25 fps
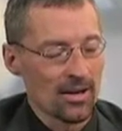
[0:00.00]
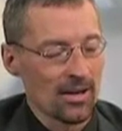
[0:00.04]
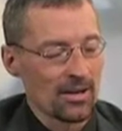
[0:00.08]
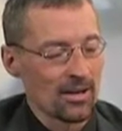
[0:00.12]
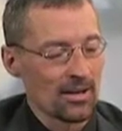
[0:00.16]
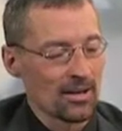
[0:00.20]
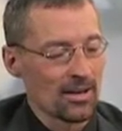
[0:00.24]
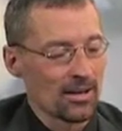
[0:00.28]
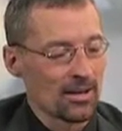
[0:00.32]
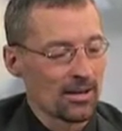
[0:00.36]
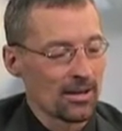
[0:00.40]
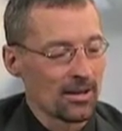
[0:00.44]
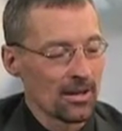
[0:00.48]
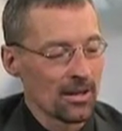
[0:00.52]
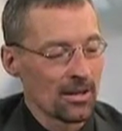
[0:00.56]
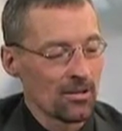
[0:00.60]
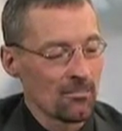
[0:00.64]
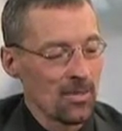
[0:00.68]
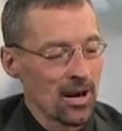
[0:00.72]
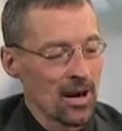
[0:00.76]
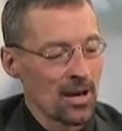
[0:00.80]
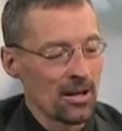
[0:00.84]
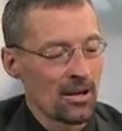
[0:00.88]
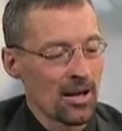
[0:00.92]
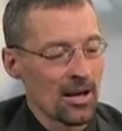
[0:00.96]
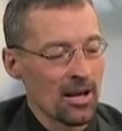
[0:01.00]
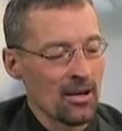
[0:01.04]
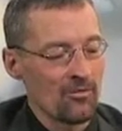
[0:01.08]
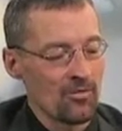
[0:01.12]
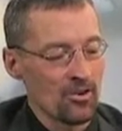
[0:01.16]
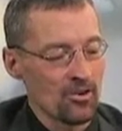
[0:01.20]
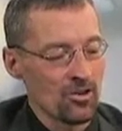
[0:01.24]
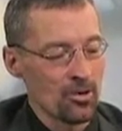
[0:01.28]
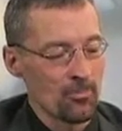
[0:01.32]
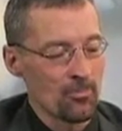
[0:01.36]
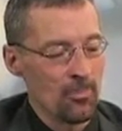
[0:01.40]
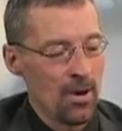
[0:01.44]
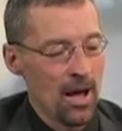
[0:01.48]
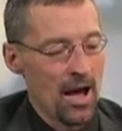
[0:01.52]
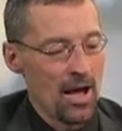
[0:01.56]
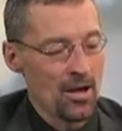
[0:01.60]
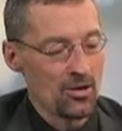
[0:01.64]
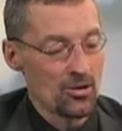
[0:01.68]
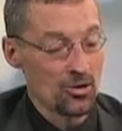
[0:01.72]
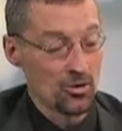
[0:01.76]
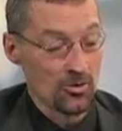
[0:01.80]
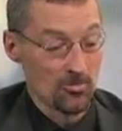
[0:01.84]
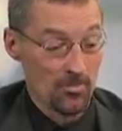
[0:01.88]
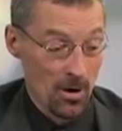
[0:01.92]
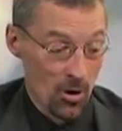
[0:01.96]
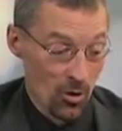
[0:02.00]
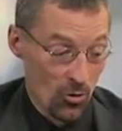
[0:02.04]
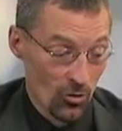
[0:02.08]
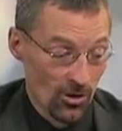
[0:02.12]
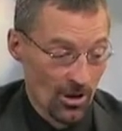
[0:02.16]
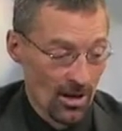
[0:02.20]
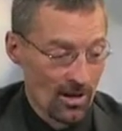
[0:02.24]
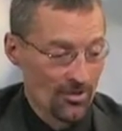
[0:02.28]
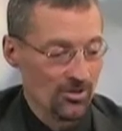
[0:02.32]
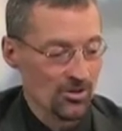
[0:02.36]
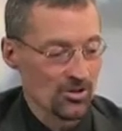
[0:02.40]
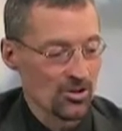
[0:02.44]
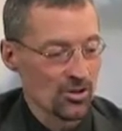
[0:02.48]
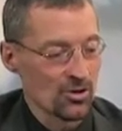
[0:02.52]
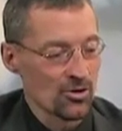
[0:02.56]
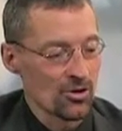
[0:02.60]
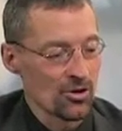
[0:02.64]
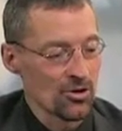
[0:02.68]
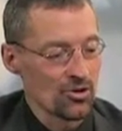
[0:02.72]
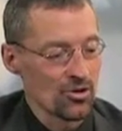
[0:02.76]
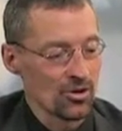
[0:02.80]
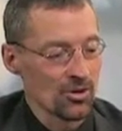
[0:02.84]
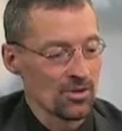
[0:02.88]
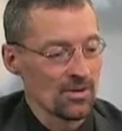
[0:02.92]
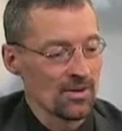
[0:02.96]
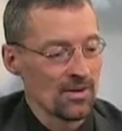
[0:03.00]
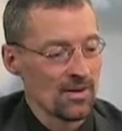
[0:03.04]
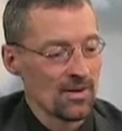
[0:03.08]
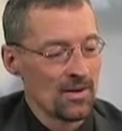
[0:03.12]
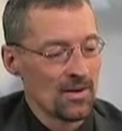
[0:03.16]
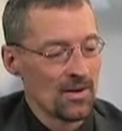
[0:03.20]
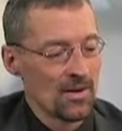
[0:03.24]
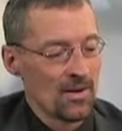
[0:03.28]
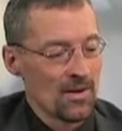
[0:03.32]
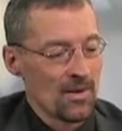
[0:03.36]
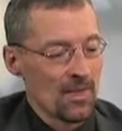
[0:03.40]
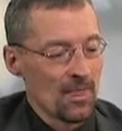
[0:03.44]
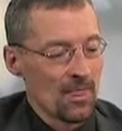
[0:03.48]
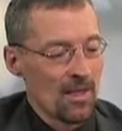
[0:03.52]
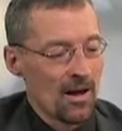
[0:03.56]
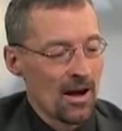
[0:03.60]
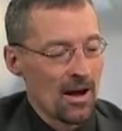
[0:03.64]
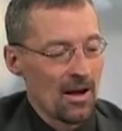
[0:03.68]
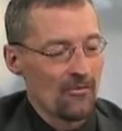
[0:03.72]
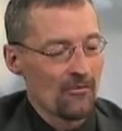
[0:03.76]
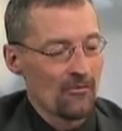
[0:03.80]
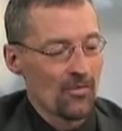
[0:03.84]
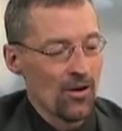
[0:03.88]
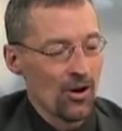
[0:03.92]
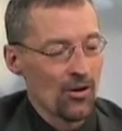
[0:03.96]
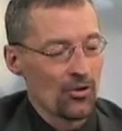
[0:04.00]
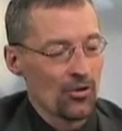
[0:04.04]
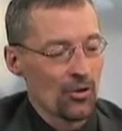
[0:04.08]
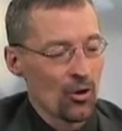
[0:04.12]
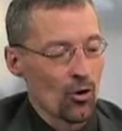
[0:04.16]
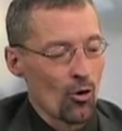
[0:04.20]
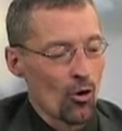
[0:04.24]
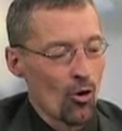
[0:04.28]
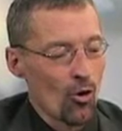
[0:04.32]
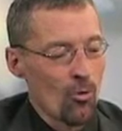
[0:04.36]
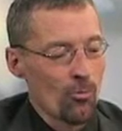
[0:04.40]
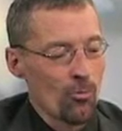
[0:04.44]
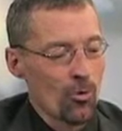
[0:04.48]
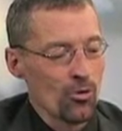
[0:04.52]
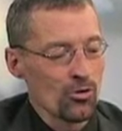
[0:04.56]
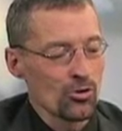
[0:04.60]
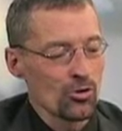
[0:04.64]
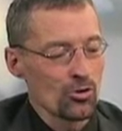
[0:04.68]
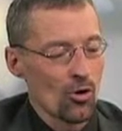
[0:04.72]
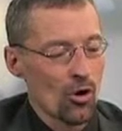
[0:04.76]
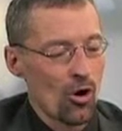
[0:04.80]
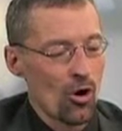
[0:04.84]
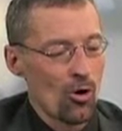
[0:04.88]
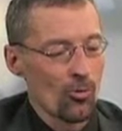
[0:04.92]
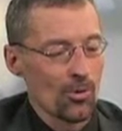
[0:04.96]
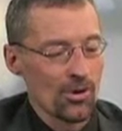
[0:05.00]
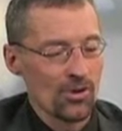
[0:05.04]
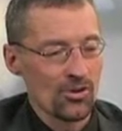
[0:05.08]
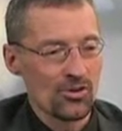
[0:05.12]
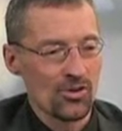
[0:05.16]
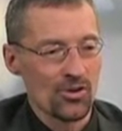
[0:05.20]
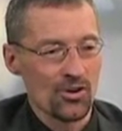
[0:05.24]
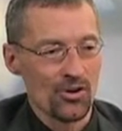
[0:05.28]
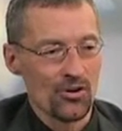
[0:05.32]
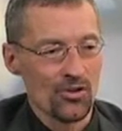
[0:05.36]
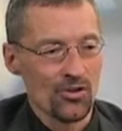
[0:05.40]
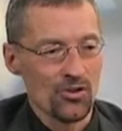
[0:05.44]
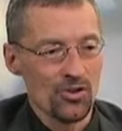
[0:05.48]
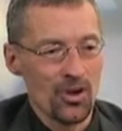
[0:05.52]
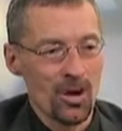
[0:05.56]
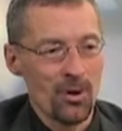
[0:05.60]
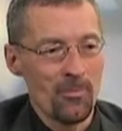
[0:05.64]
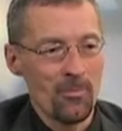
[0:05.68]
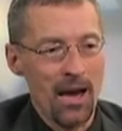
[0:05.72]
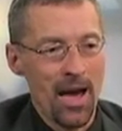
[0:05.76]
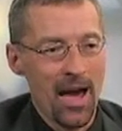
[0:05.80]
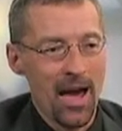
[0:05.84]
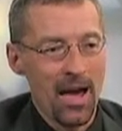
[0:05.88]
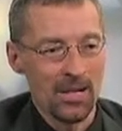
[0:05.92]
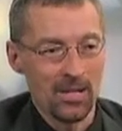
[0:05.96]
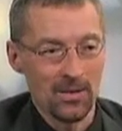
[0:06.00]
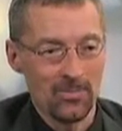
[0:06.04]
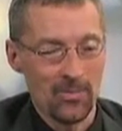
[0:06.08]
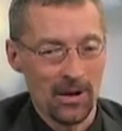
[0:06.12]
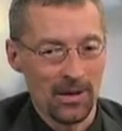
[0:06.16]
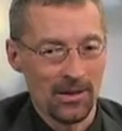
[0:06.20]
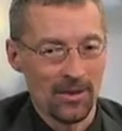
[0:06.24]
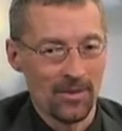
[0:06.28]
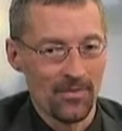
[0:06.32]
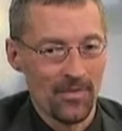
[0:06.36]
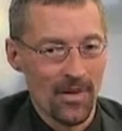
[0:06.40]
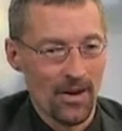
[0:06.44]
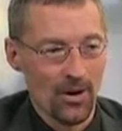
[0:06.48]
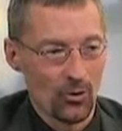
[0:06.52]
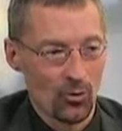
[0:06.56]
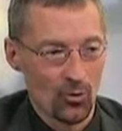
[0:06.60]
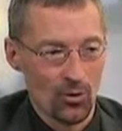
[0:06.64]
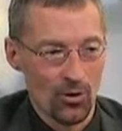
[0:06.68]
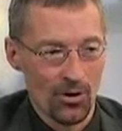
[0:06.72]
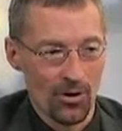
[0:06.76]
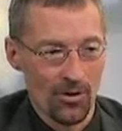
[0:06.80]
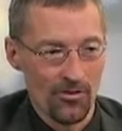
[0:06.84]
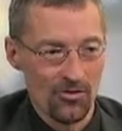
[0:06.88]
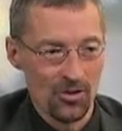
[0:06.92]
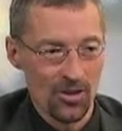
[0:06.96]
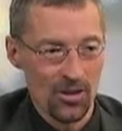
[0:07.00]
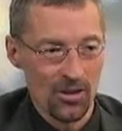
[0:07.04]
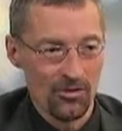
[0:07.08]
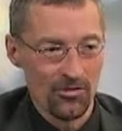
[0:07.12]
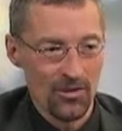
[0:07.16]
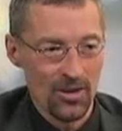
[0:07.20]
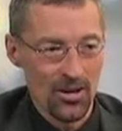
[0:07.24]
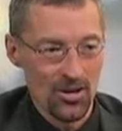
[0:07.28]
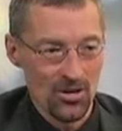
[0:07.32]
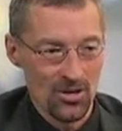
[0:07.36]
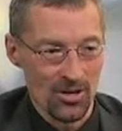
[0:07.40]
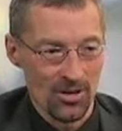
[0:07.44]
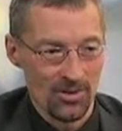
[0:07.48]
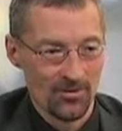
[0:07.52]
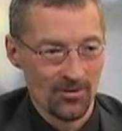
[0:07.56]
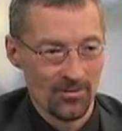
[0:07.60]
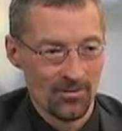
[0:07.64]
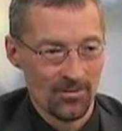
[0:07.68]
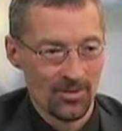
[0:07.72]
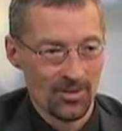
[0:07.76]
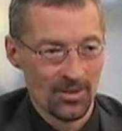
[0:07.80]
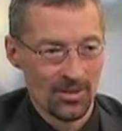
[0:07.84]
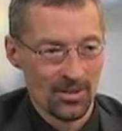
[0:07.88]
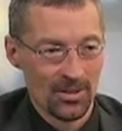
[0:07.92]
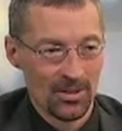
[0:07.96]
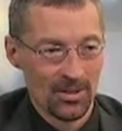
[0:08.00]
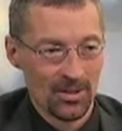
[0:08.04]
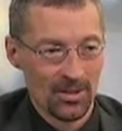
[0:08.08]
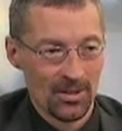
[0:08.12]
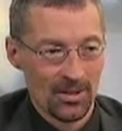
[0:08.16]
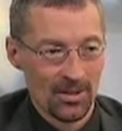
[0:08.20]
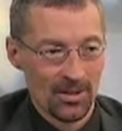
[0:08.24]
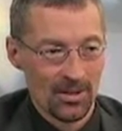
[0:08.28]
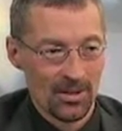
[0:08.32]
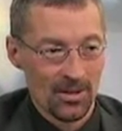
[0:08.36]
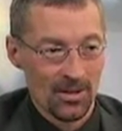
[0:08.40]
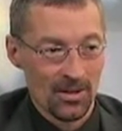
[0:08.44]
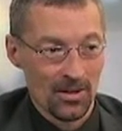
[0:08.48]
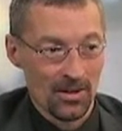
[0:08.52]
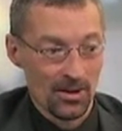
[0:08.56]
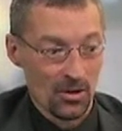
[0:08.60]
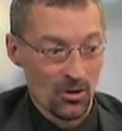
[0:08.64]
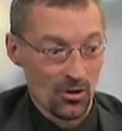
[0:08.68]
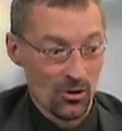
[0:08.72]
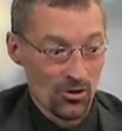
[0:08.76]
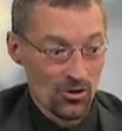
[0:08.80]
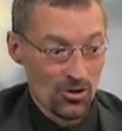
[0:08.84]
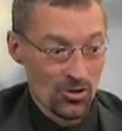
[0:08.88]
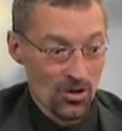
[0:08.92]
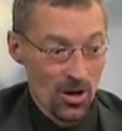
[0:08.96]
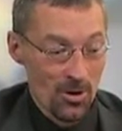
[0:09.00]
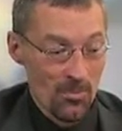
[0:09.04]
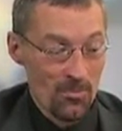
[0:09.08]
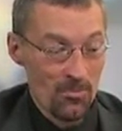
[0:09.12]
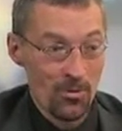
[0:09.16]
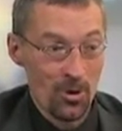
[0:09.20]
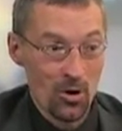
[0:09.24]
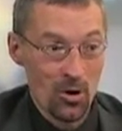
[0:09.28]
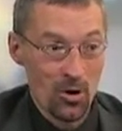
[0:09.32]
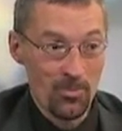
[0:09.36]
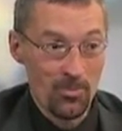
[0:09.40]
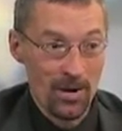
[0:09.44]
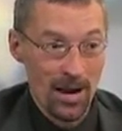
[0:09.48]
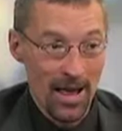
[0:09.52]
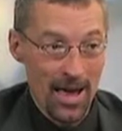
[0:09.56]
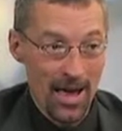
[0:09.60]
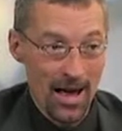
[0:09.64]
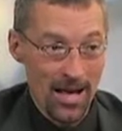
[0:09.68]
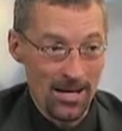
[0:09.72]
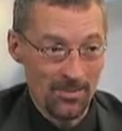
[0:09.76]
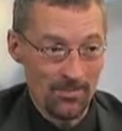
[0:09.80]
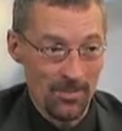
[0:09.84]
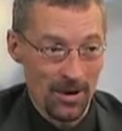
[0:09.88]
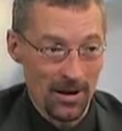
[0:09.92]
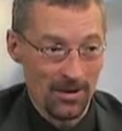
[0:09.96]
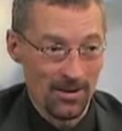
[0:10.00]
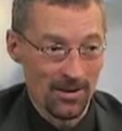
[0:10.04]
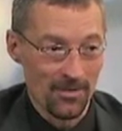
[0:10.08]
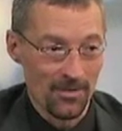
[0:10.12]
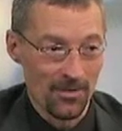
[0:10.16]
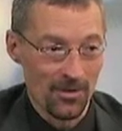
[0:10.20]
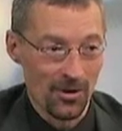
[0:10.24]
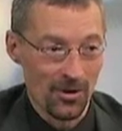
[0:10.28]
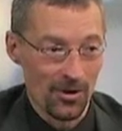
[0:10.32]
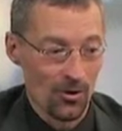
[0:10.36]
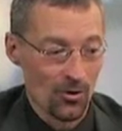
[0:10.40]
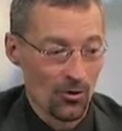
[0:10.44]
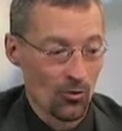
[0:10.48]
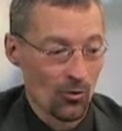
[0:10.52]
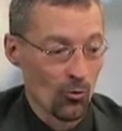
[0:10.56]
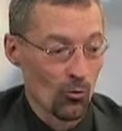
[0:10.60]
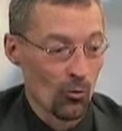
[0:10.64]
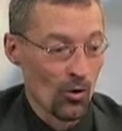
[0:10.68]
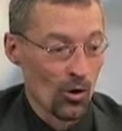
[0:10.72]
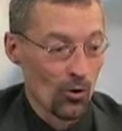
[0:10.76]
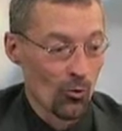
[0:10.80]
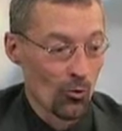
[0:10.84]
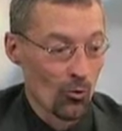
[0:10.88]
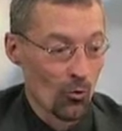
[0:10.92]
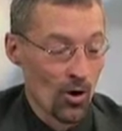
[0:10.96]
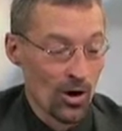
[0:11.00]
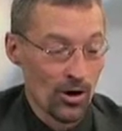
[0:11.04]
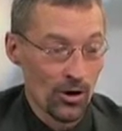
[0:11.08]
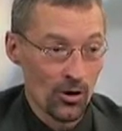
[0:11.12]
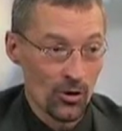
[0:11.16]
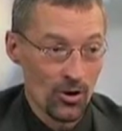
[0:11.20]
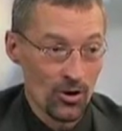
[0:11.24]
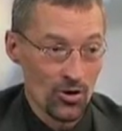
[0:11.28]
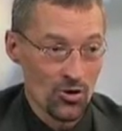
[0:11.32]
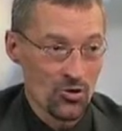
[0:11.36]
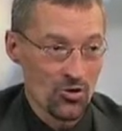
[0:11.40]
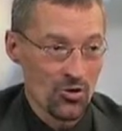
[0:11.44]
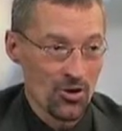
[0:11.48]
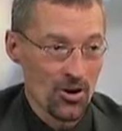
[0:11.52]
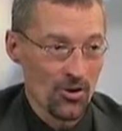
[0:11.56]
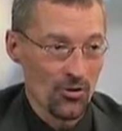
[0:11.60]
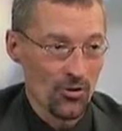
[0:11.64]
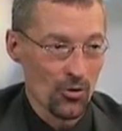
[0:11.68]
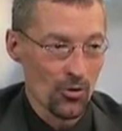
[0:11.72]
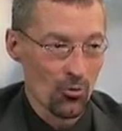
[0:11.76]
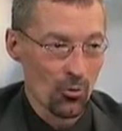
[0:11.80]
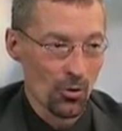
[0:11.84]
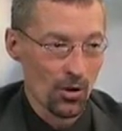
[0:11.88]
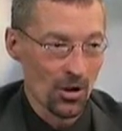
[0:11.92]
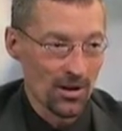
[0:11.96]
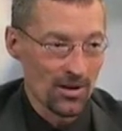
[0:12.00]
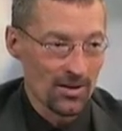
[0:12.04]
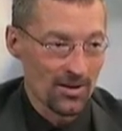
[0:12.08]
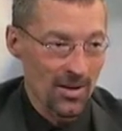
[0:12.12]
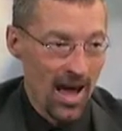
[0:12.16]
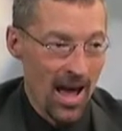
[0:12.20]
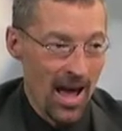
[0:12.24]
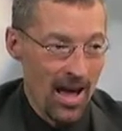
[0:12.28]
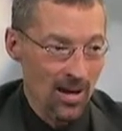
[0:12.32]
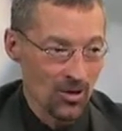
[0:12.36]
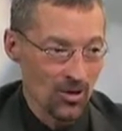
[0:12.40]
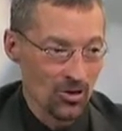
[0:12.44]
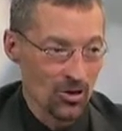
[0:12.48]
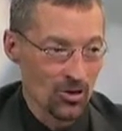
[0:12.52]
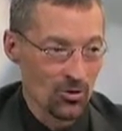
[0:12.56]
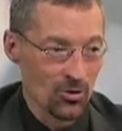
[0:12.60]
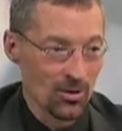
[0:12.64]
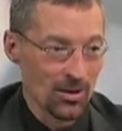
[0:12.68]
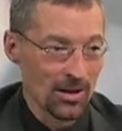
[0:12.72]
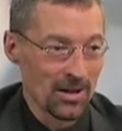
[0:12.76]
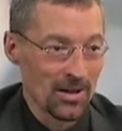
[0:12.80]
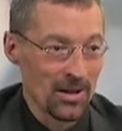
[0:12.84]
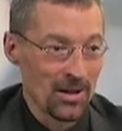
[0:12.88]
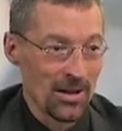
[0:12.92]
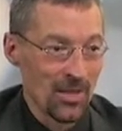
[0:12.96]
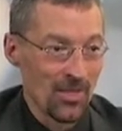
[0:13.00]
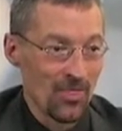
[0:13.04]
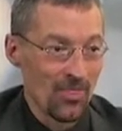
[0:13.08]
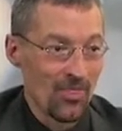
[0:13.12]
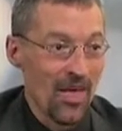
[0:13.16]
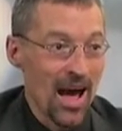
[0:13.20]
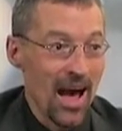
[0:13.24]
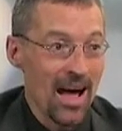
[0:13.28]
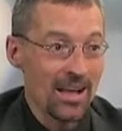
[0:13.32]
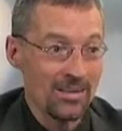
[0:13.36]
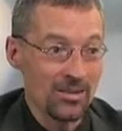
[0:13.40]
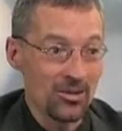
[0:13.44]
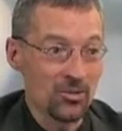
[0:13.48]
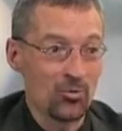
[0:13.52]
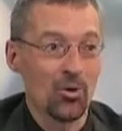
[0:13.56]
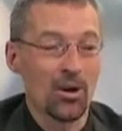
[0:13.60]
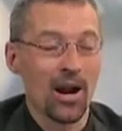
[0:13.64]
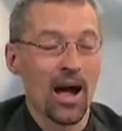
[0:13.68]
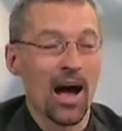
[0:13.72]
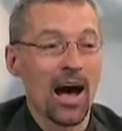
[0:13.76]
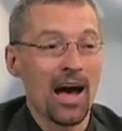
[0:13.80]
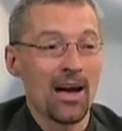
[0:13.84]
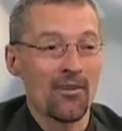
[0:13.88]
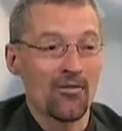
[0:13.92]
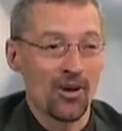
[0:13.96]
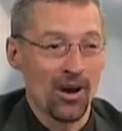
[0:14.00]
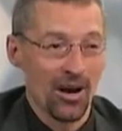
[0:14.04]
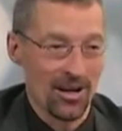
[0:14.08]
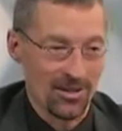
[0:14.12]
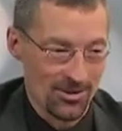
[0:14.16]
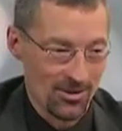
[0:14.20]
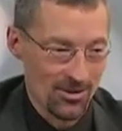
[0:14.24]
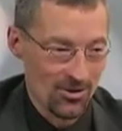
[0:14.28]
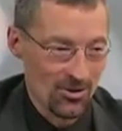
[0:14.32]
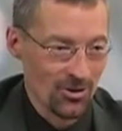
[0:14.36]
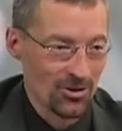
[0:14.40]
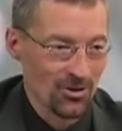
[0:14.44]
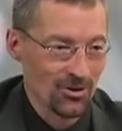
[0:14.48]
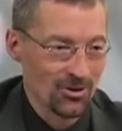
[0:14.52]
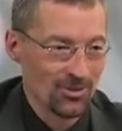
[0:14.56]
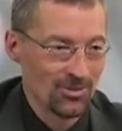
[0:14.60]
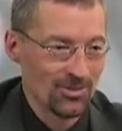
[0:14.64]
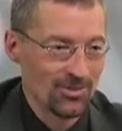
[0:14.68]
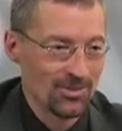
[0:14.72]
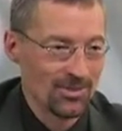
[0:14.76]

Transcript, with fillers: And, and in my life as a pastor, in my own life as a Christian, I found that almost always there's some aspect in that order of salvation, you know, some human aspect in there where one Christian or another will attach to it, that's what I've got to do.